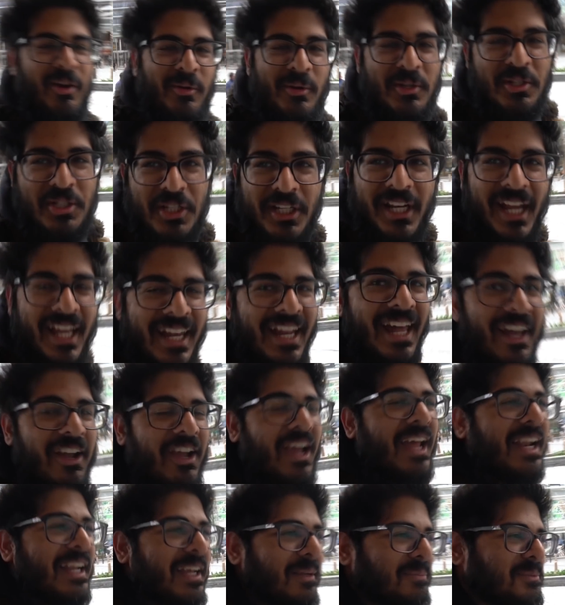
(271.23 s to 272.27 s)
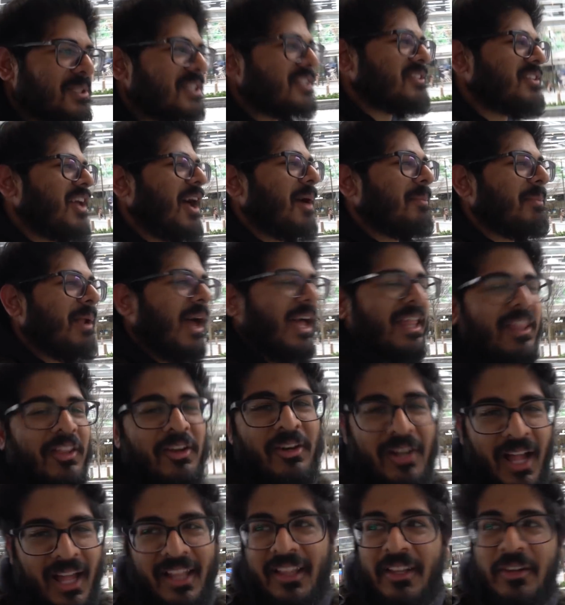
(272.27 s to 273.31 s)
Regina and I are heading up to the top. Now, I
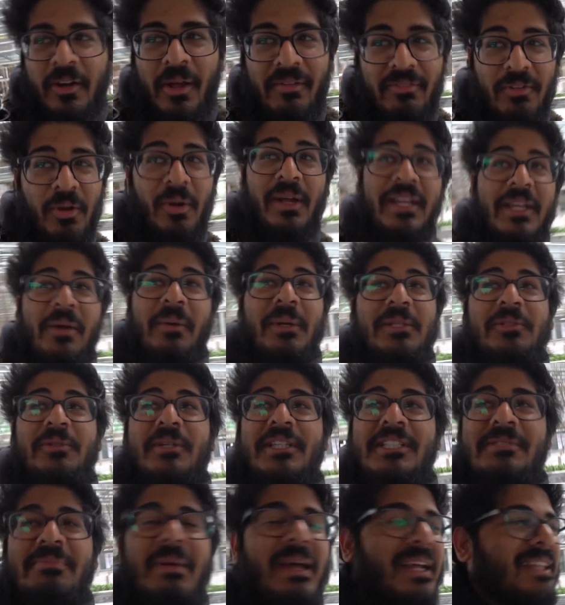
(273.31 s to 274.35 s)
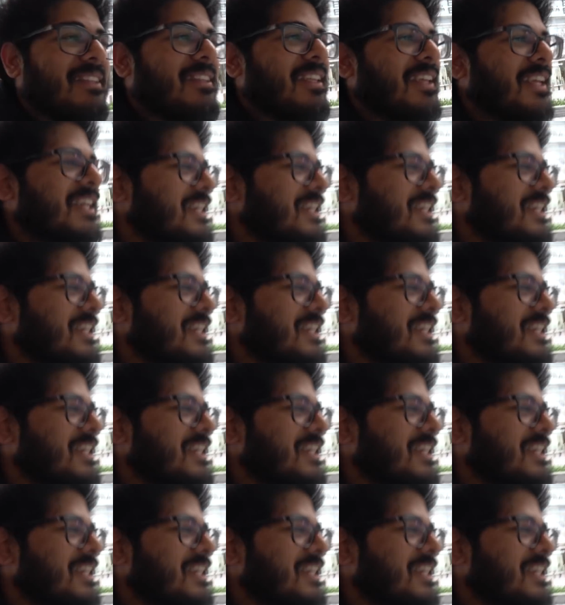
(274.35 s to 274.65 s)
literally have no idea what to expect.